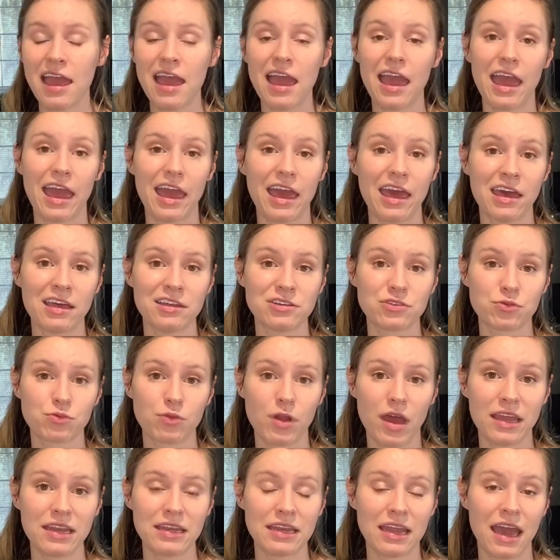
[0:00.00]
and
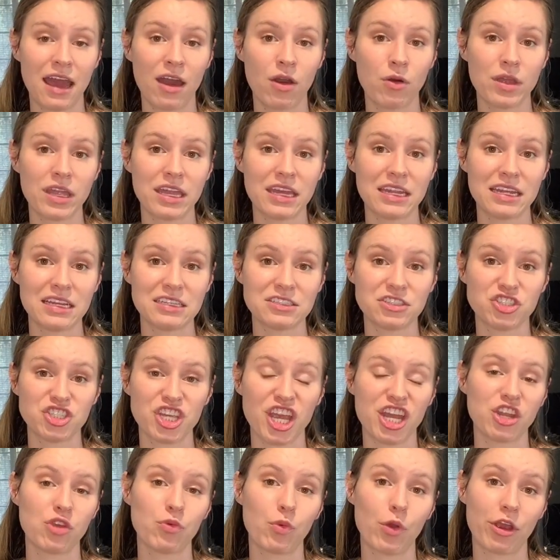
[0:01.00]
right now it is
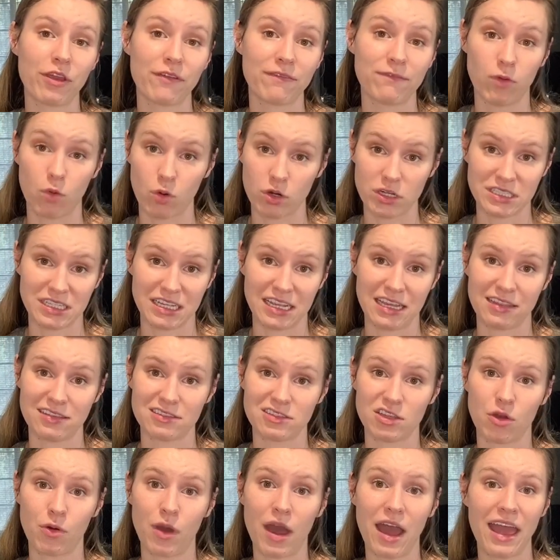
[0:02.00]
January 14th,
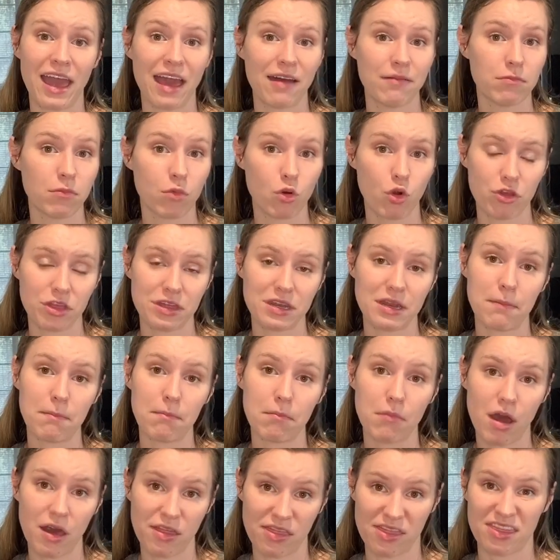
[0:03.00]
so I have more than a
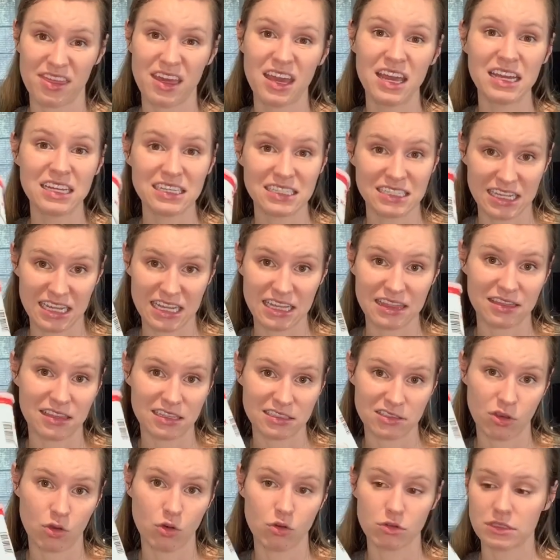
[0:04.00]
month to eat
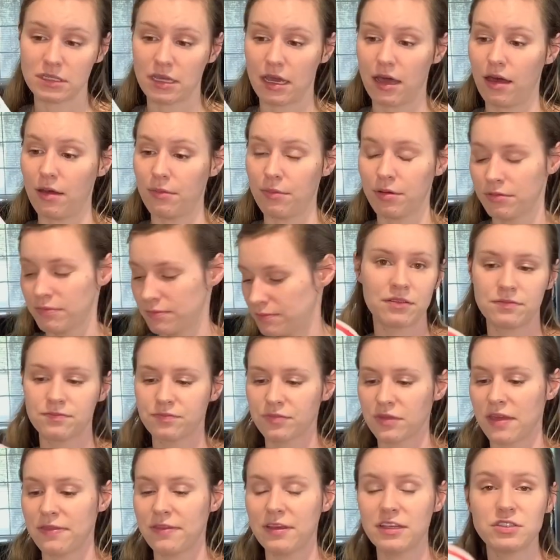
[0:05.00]
this whole tub.
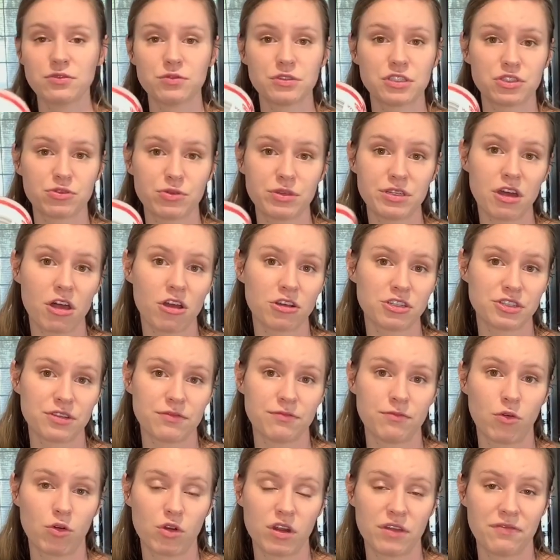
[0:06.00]
And this was
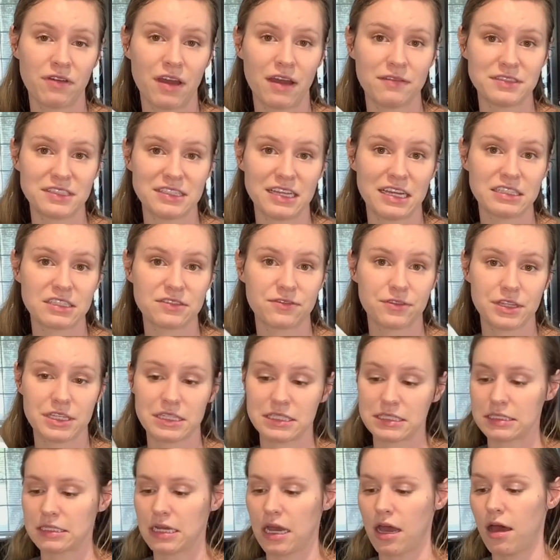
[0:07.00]
$3.45 for
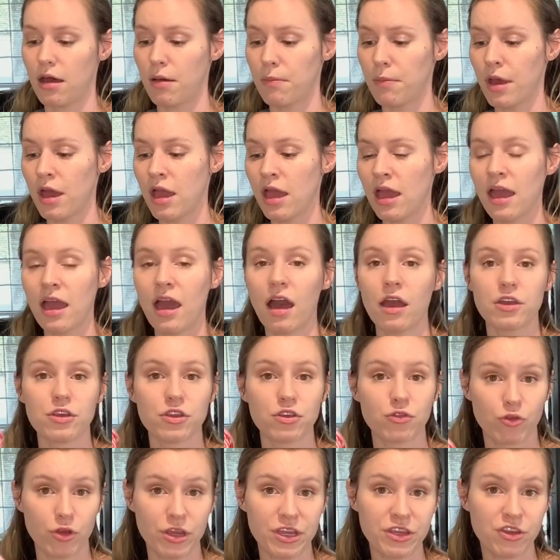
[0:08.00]
this tub.
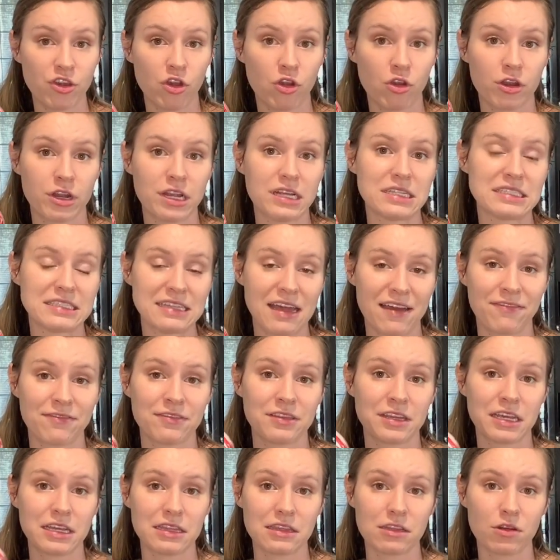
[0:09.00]
Greek yogurt is
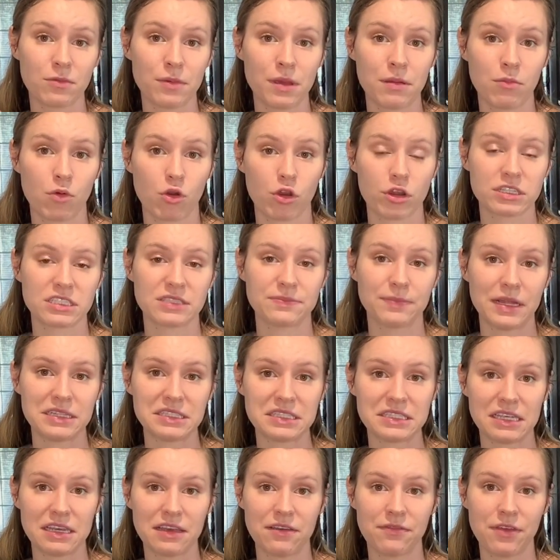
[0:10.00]
definitely a little bit more
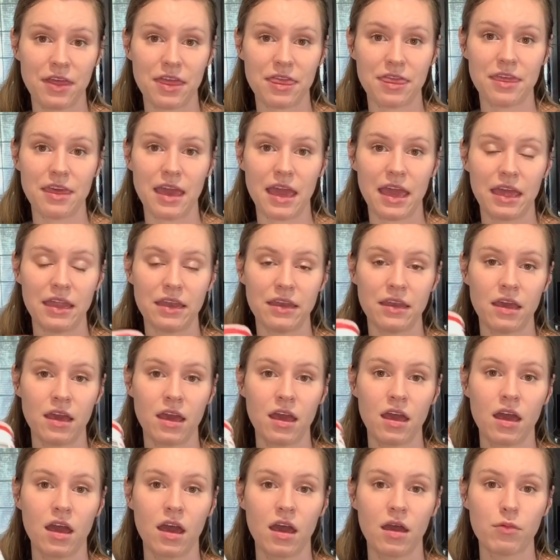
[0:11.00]
expensive than
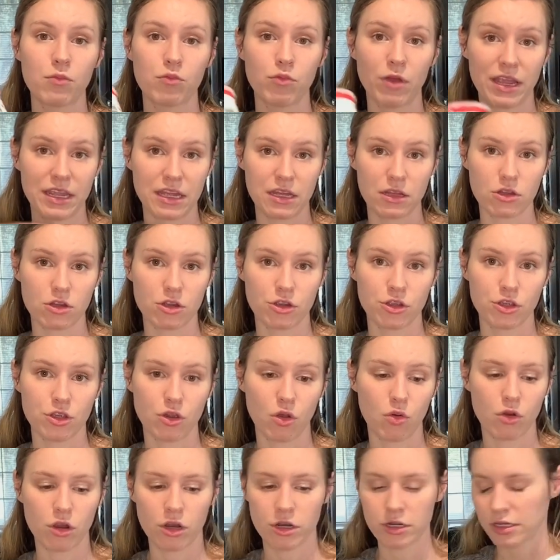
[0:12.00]
regular
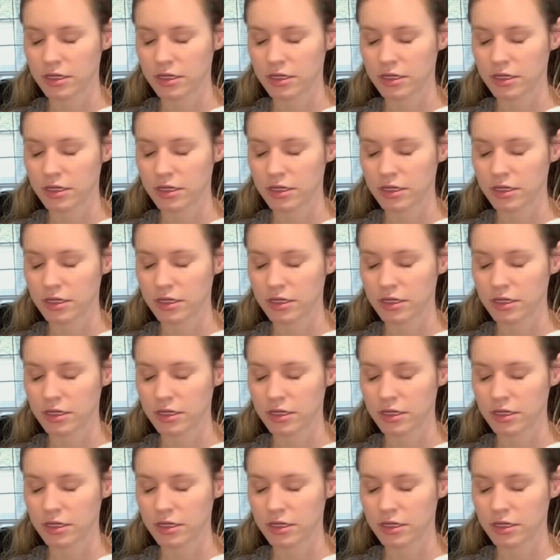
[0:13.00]
yogurt.